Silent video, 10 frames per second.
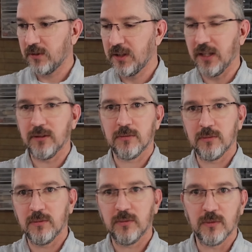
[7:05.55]
kit
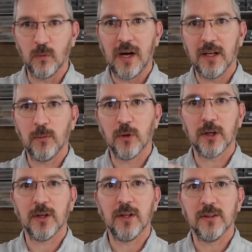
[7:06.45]
while I'm
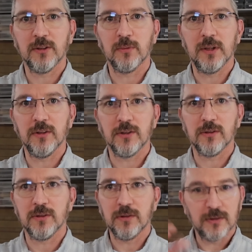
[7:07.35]
working on this one, just